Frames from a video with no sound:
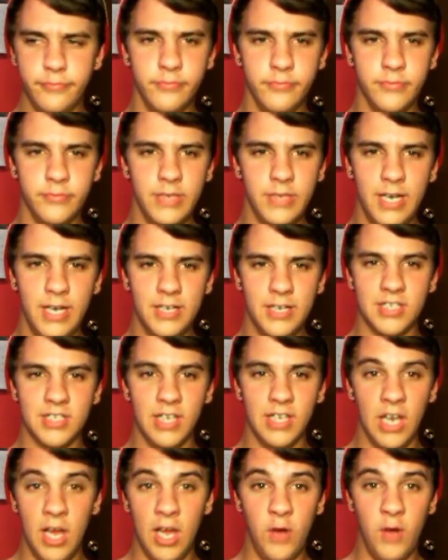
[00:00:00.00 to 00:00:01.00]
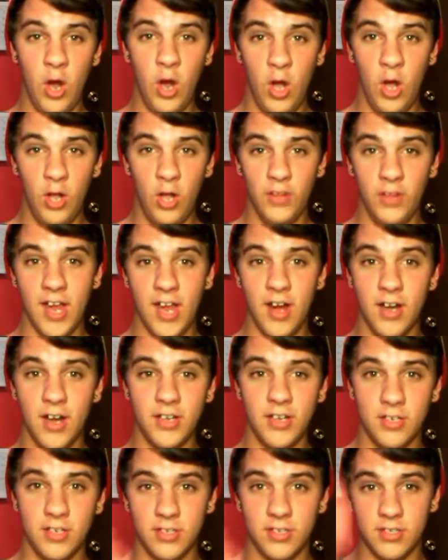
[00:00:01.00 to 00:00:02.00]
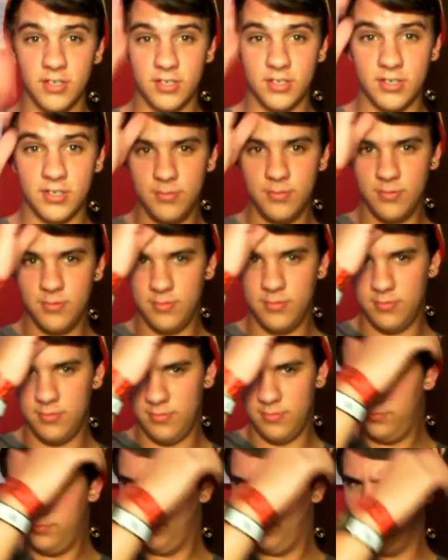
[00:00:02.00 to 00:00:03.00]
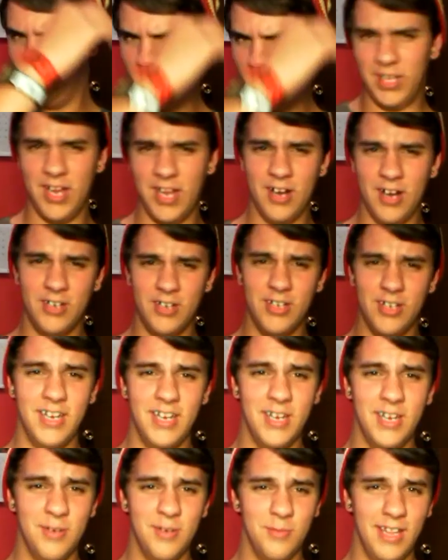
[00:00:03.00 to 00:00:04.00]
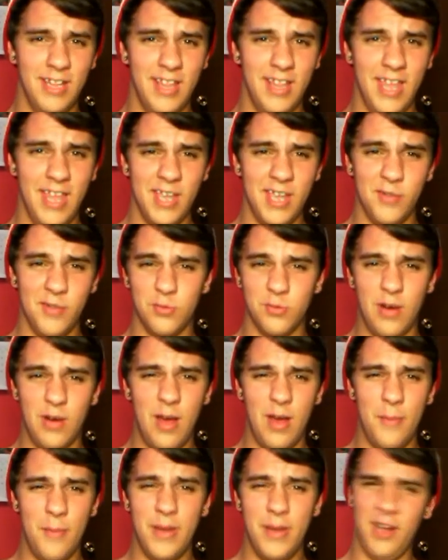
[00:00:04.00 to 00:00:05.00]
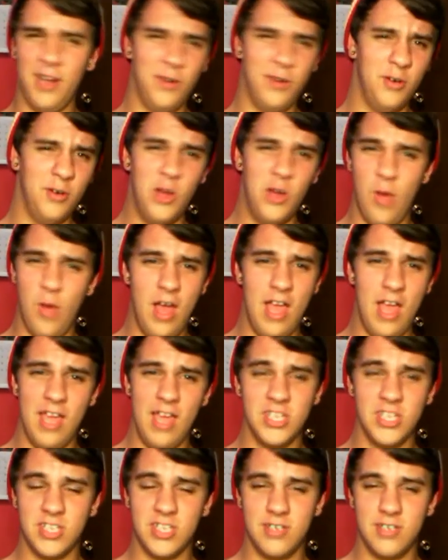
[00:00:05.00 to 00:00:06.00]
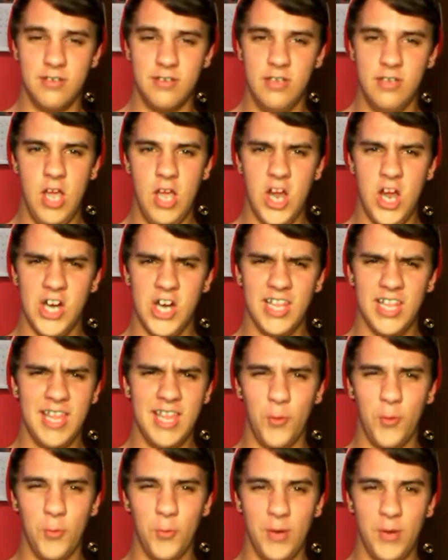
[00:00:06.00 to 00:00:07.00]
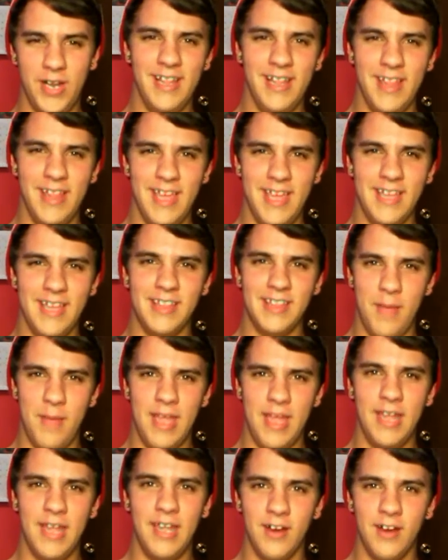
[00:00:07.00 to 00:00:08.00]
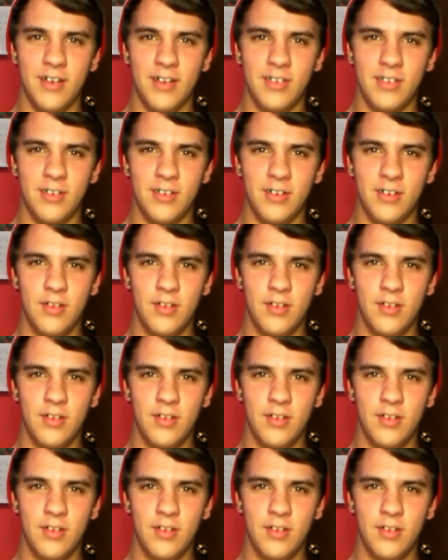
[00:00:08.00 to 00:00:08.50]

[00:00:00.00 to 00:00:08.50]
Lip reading: I just loved all the characters. The only character that I didn't really like was Robin. I don't know why, hardly ever really liked the main character.